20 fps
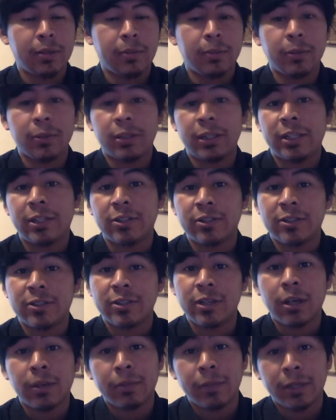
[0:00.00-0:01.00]
But that does
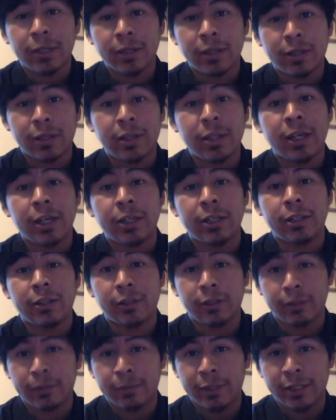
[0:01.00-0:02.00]
not mean that
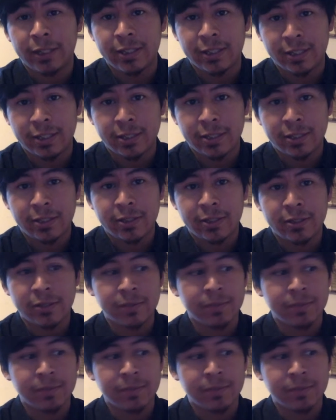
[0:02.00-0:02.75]
the limit exists.